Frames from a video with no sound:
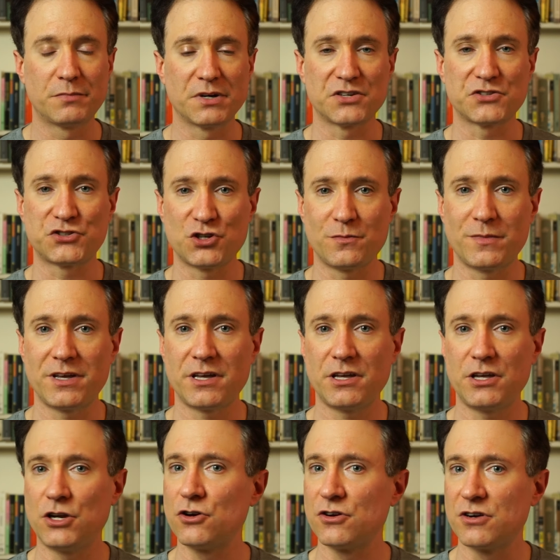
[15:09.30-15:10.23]
but assuming
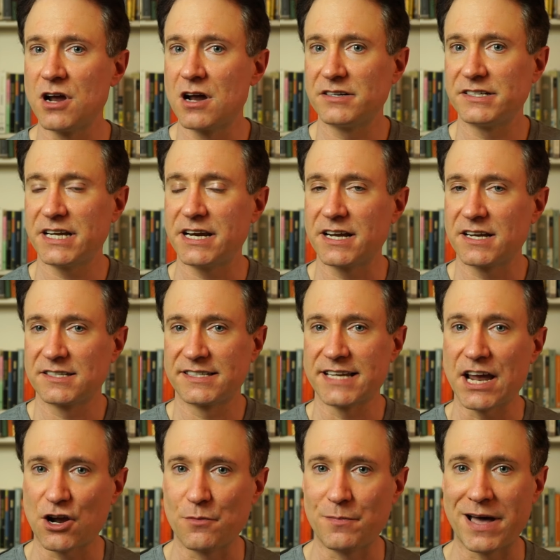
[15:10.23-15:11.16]
you're not dating a
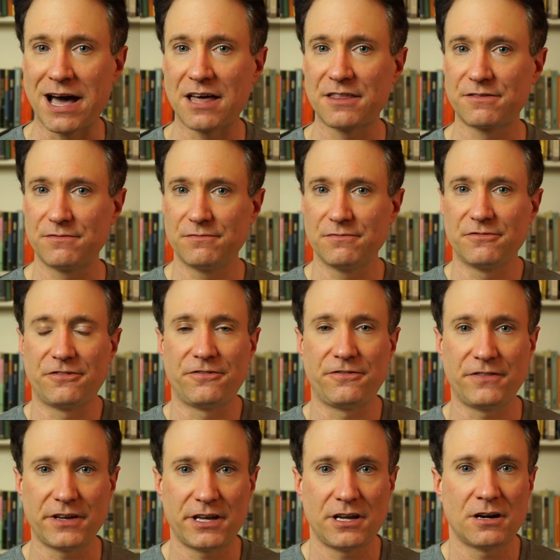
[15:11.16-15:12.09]
psychopath,
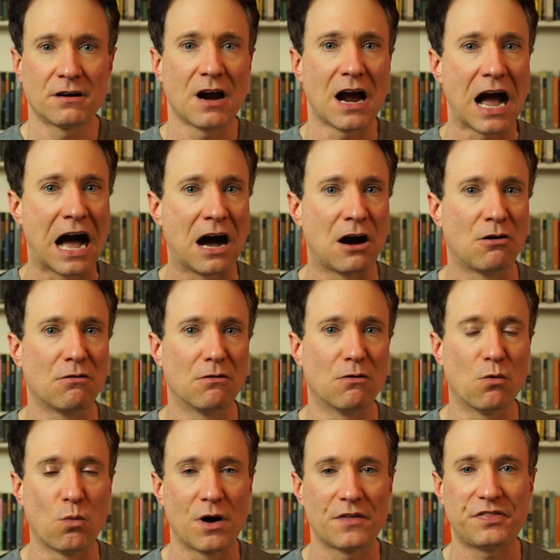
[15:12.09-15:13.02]
figure out
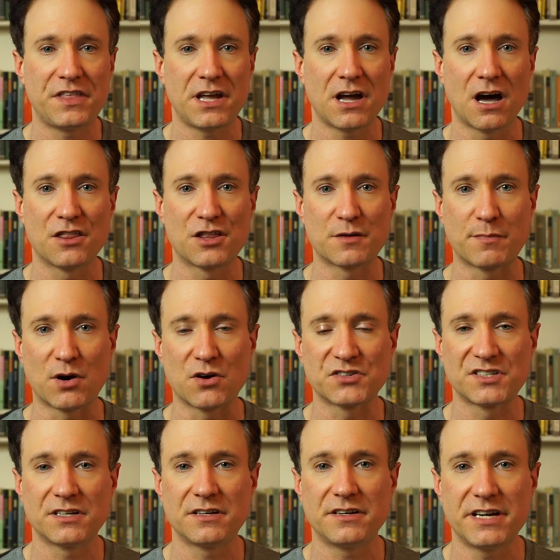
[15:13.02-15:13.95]
what the other
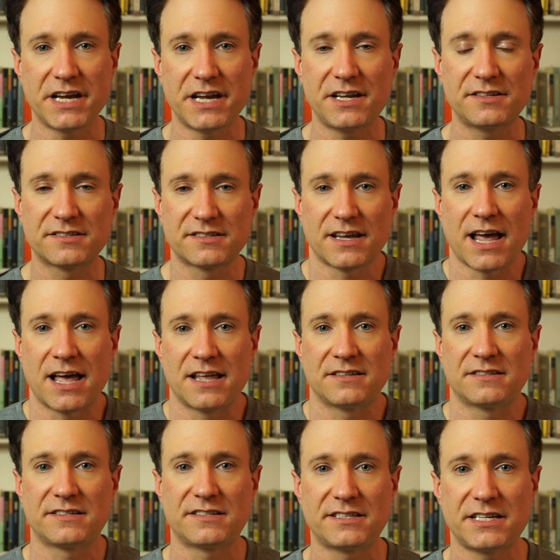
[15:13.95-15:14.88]
person needs
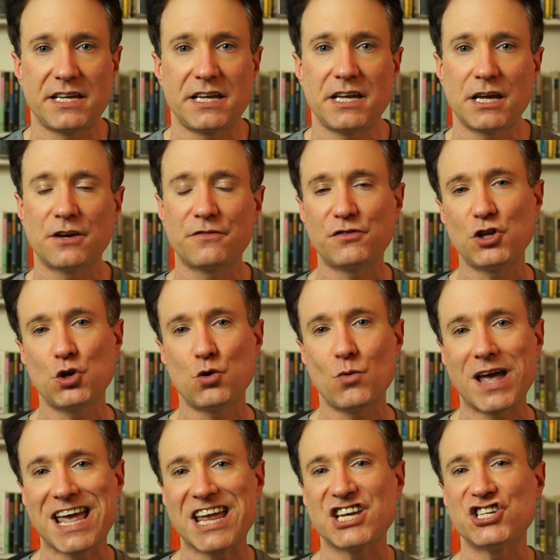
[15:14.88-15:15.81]
and see if you
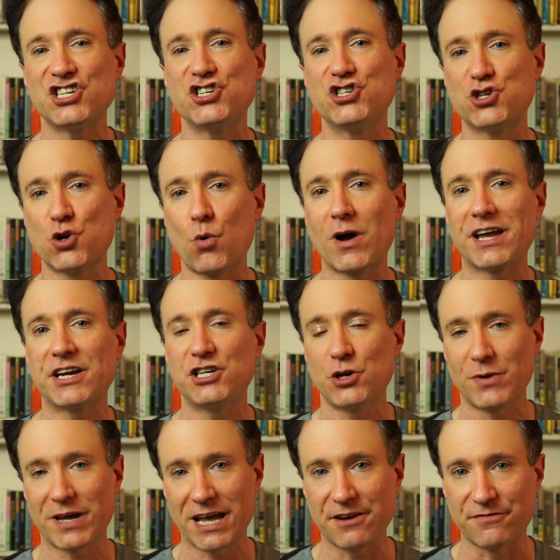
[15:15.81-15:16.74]
enjoy
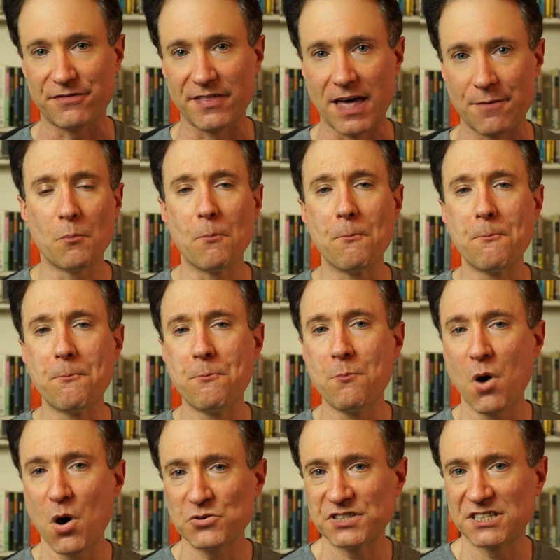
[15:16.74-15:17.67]
doing it for them.
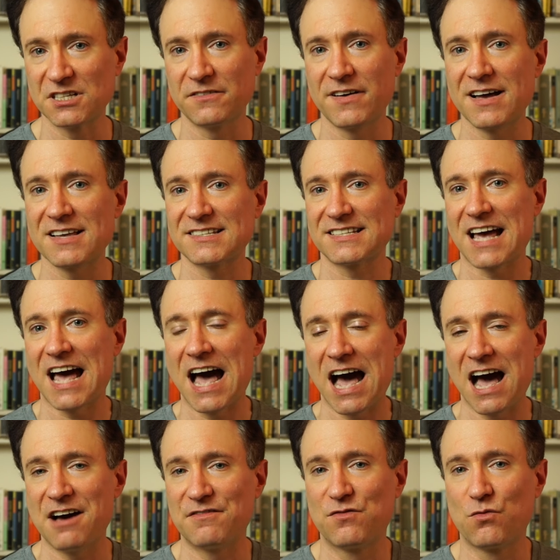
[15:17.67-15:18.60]
Most of us
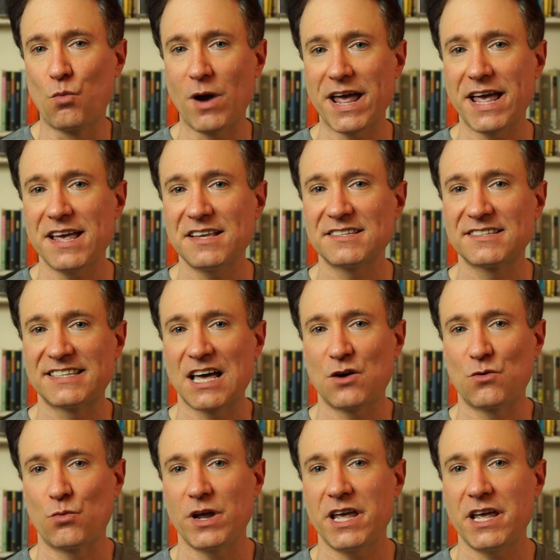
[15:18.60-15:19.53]
have ways
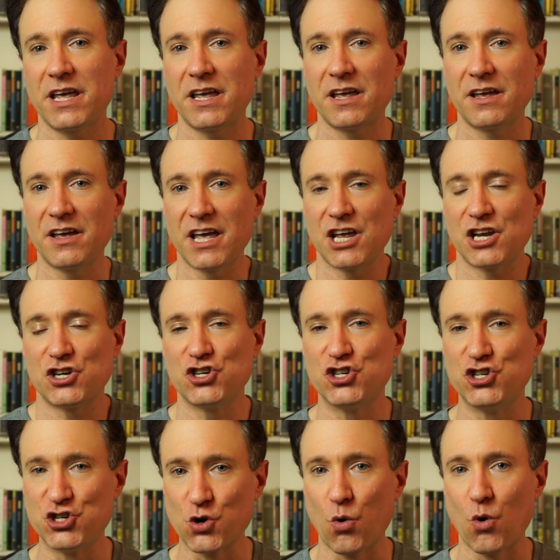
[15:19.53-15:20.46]
that we
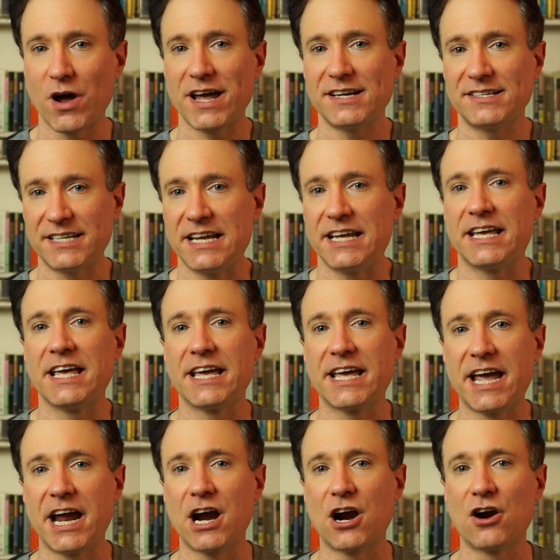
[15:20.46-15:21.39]
enjoy taking
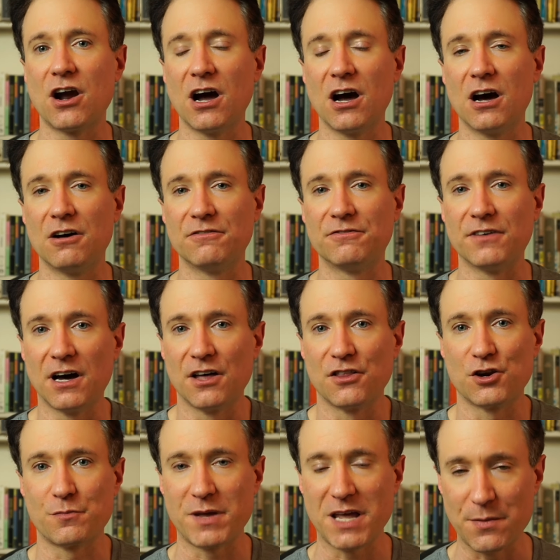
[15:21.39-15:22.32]
care of
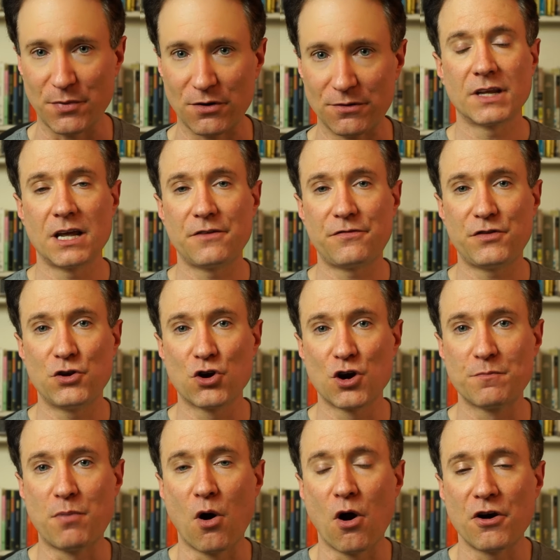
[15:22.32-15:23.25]
other people. If
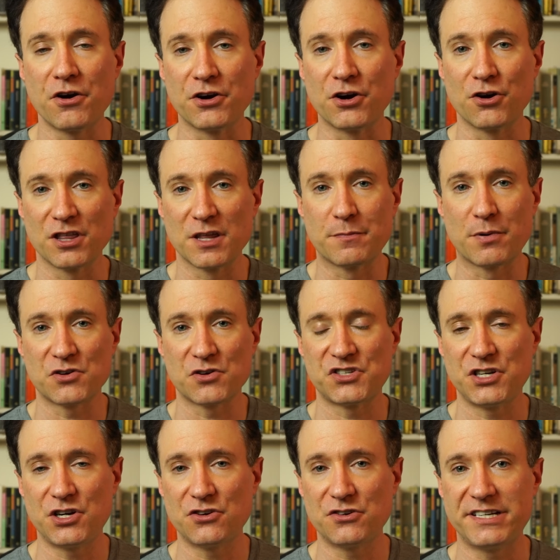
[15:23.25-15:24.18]
your partner or the
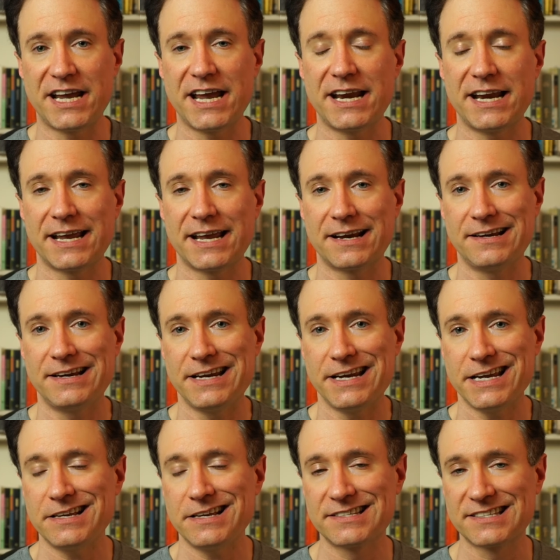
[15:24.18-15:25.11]
person you're dating
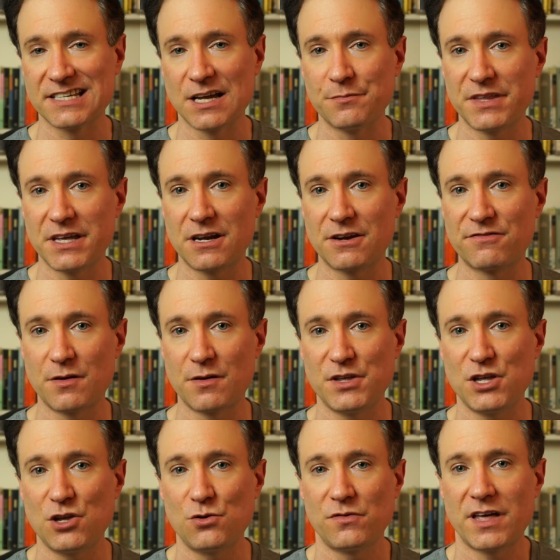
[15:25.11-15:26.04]
needs something from
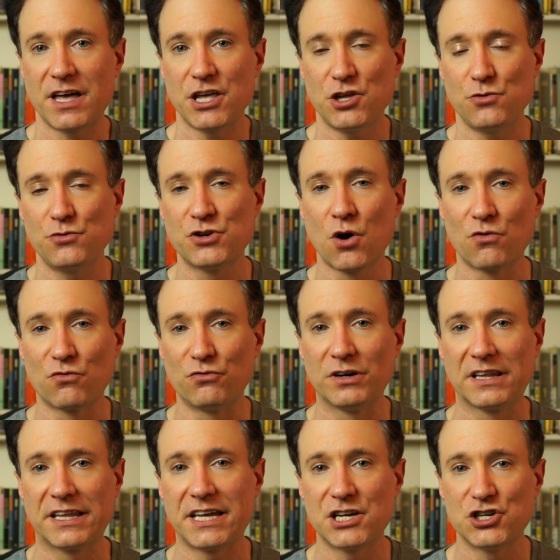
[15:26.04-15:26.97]
you that you don't
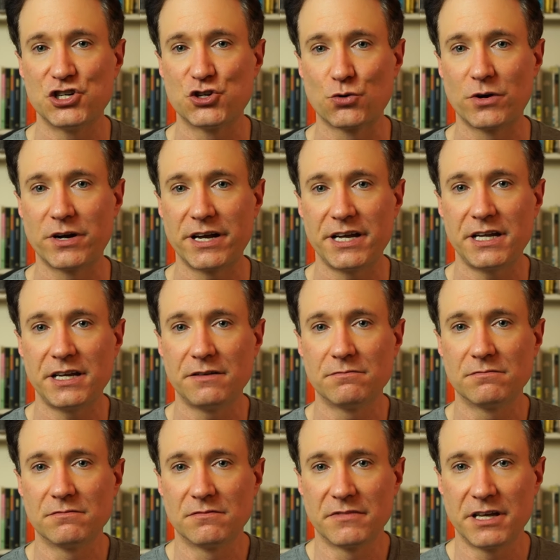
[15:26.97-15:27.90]
really enjoy
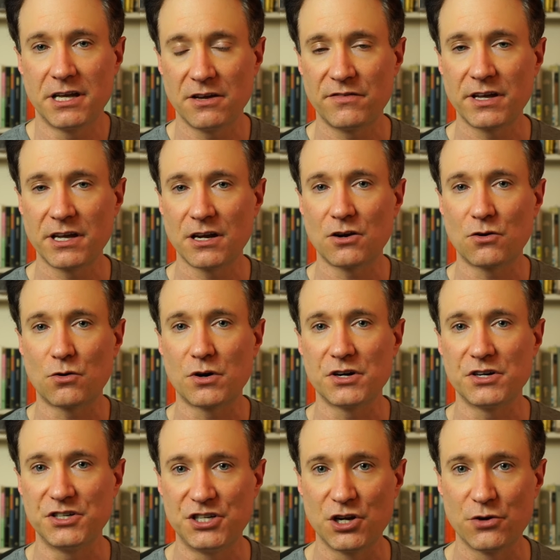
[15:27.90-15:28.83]
giving or
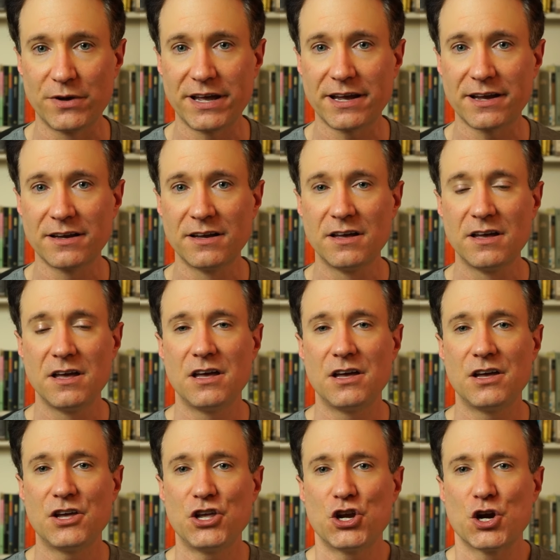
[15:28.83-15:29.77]
doing,
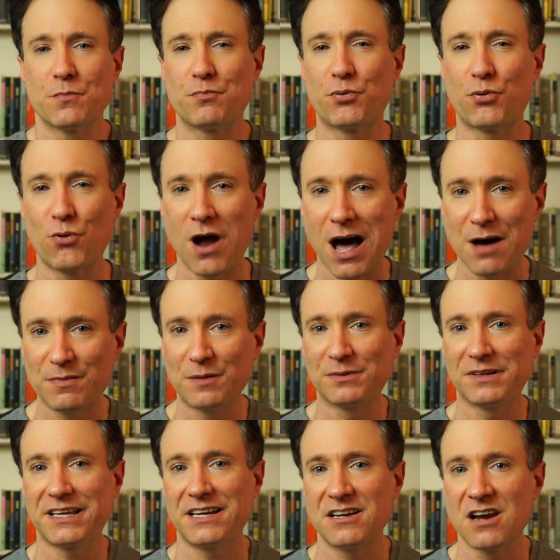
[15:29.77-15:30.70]
you're
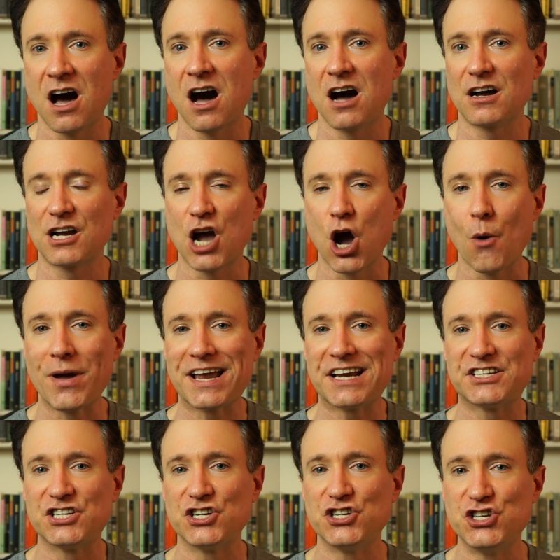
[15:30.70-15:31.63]
probably not
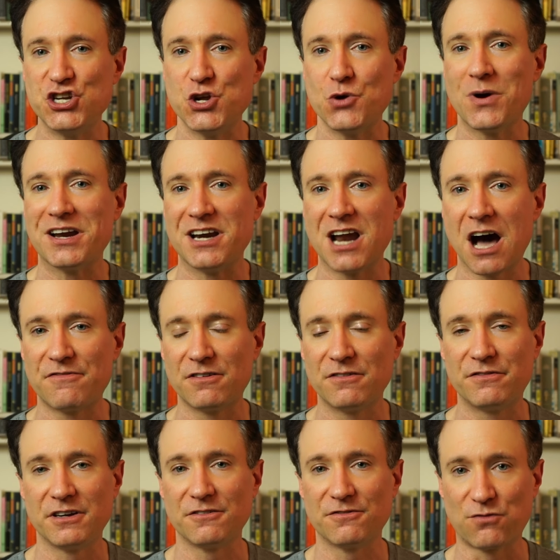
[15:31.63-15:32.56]
going to do enough
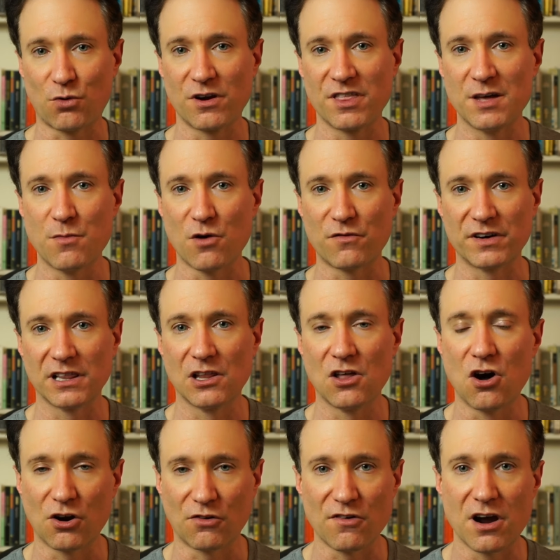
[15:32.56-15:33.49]
of it for them over the
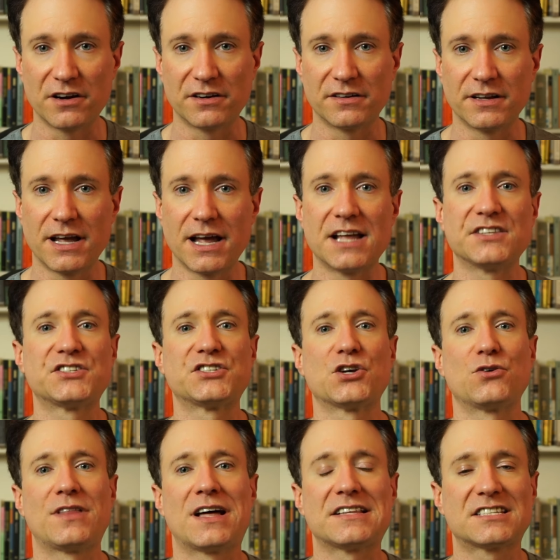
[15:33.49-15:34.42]
long run. And
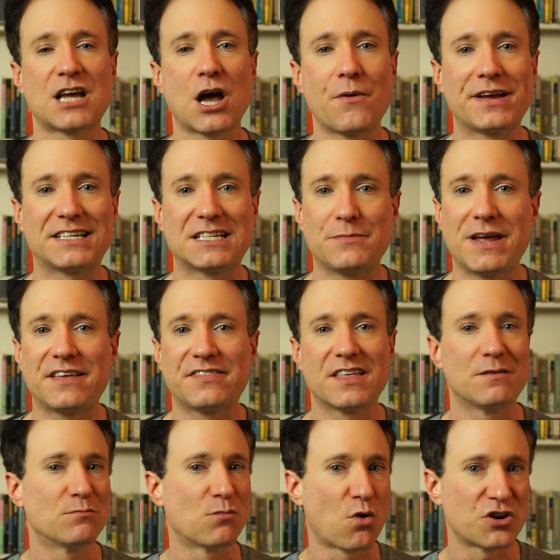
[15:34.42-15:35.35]
so that's going to make
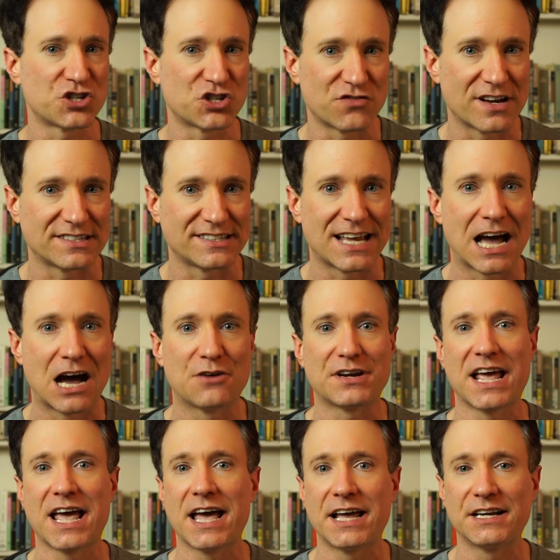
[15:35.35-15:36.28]
them more stressed out
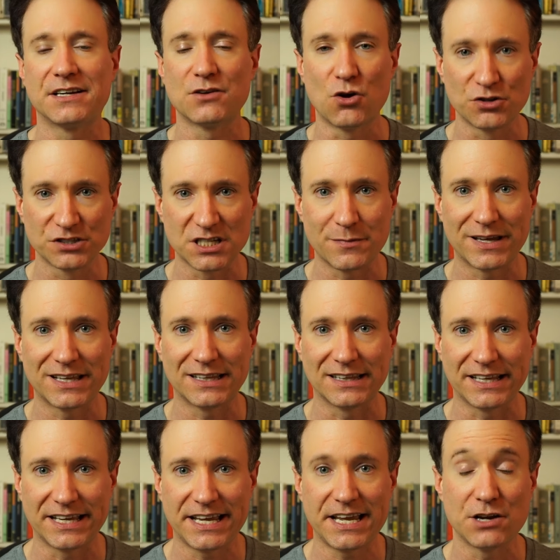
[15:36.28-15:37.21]
and
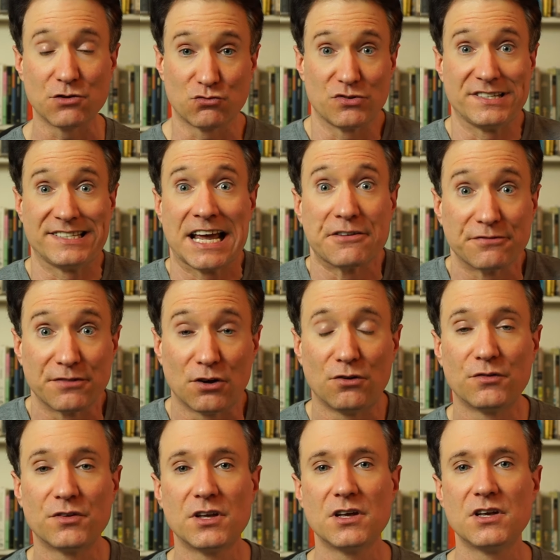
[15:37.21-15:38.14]
ultimately resentful.